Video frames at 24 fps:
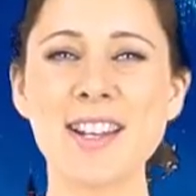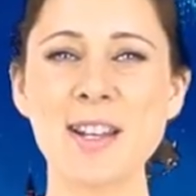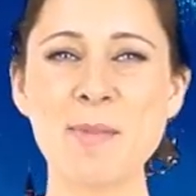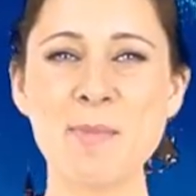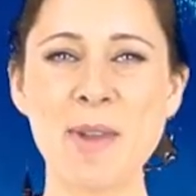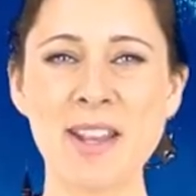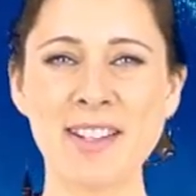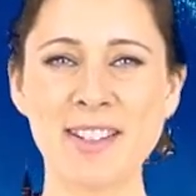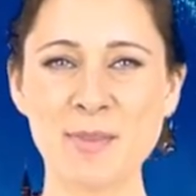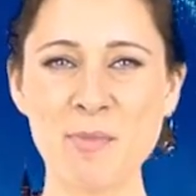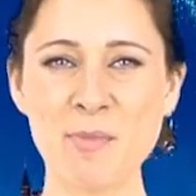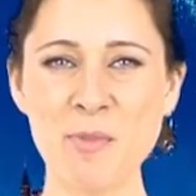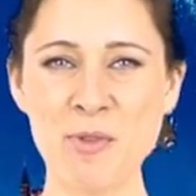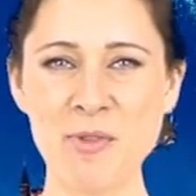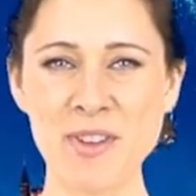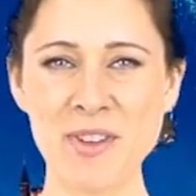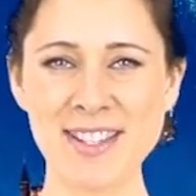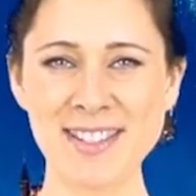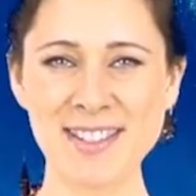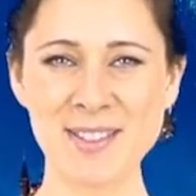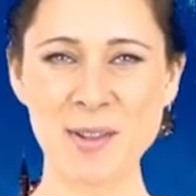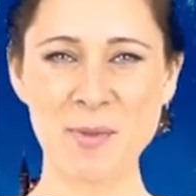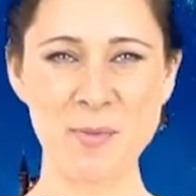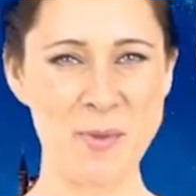animated
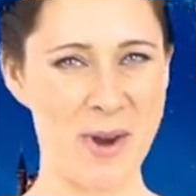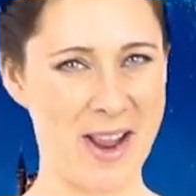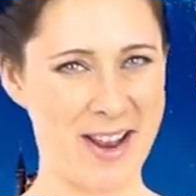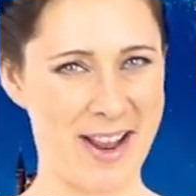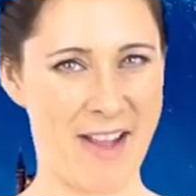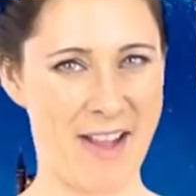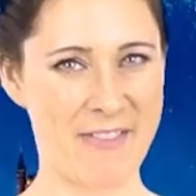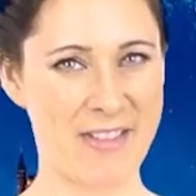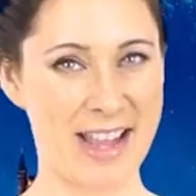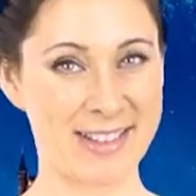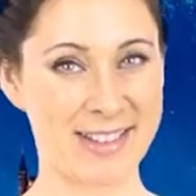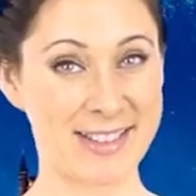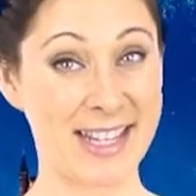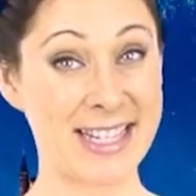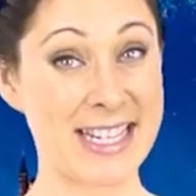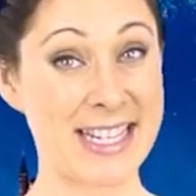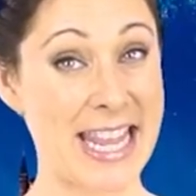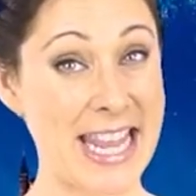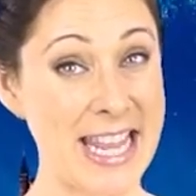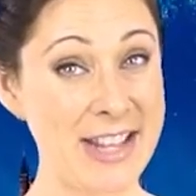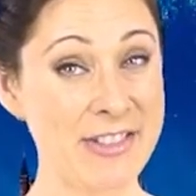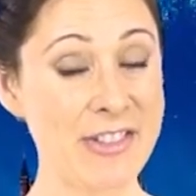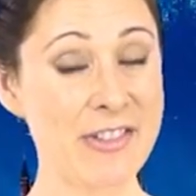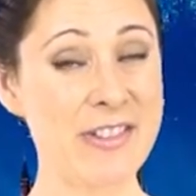movies? Well, I've got
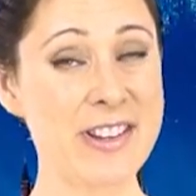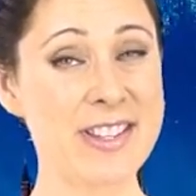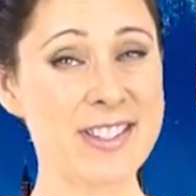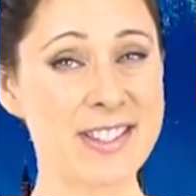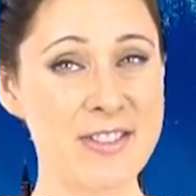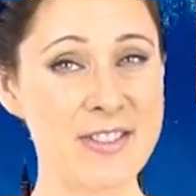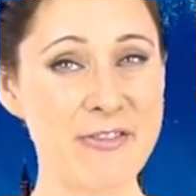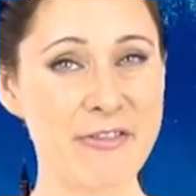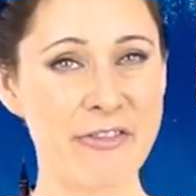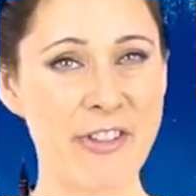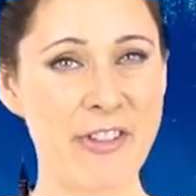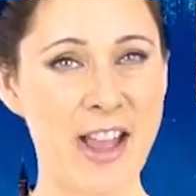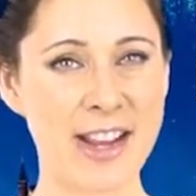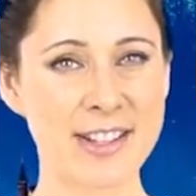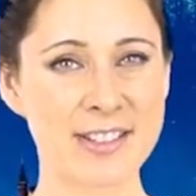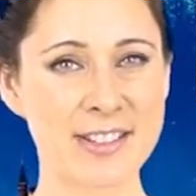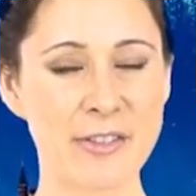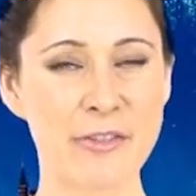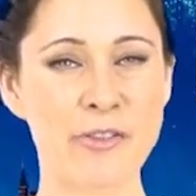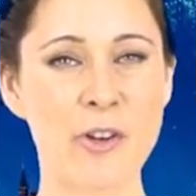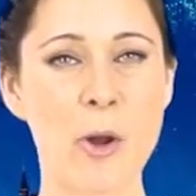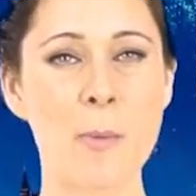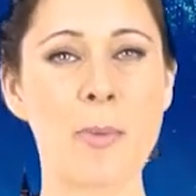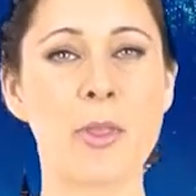an interesting
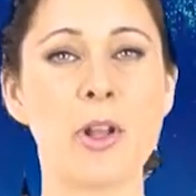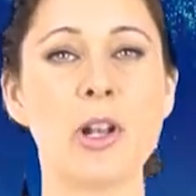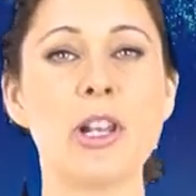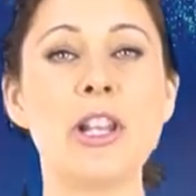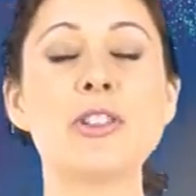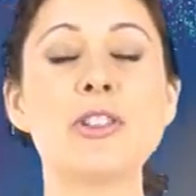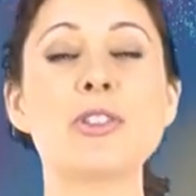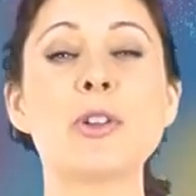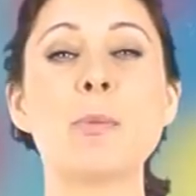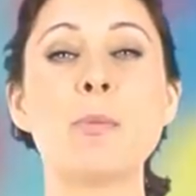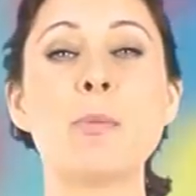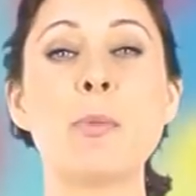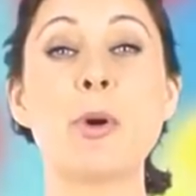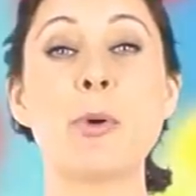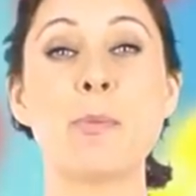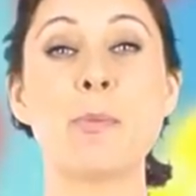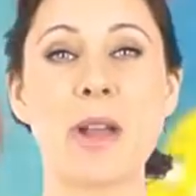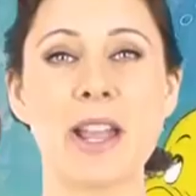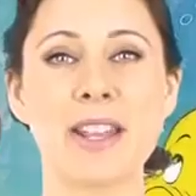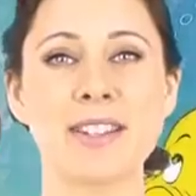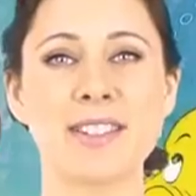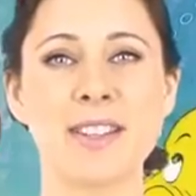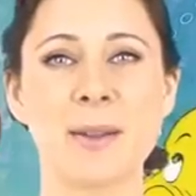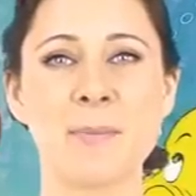fact from The Little
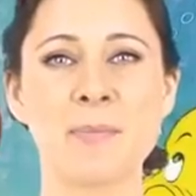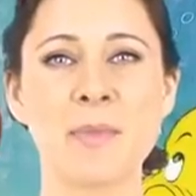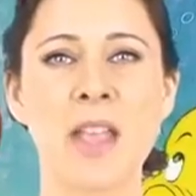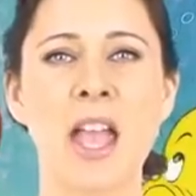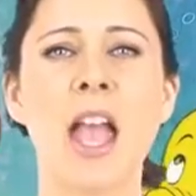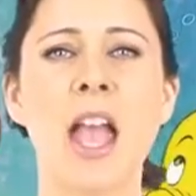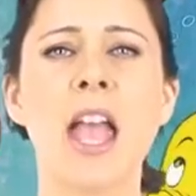Mermaid,